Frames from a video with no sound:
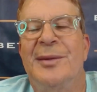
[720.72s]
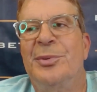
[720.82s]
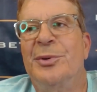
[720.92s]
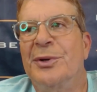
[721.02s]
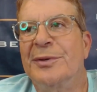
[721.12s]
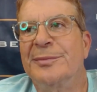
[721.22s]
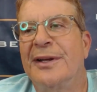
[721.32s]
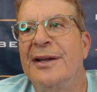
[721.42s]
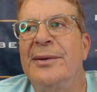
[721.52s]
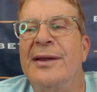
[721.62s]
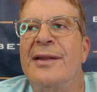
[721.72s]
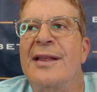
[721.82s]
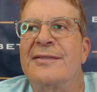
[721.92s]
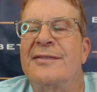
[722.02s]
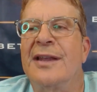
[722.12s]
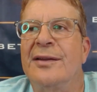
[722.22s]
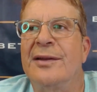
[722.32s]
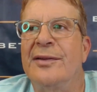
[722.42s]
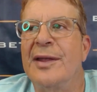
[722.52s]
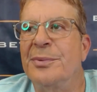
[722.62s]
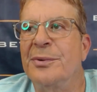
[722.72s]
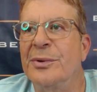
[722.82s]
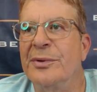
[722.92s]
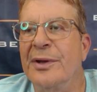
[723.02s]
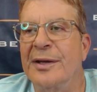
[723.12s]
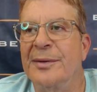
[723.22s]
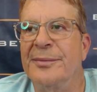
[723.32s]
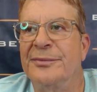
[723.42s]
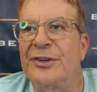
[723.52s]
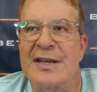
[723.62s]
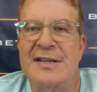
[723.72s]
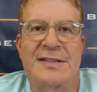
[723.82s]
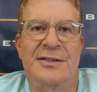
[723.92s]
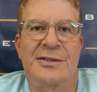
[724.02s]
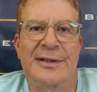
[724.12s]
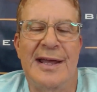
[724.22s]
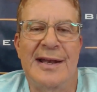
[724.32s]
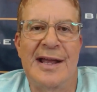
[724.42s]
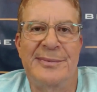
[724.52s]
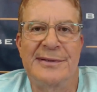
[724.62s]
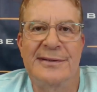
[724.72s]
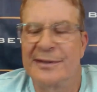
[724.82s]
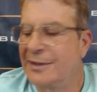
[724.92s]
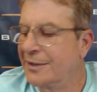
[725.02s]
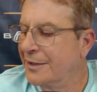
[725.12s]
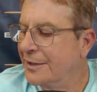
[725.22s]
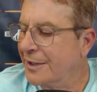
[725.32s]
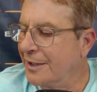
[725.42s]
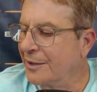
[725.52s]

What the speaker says: Yeah, they booed him, and they booed Chase too when that happened.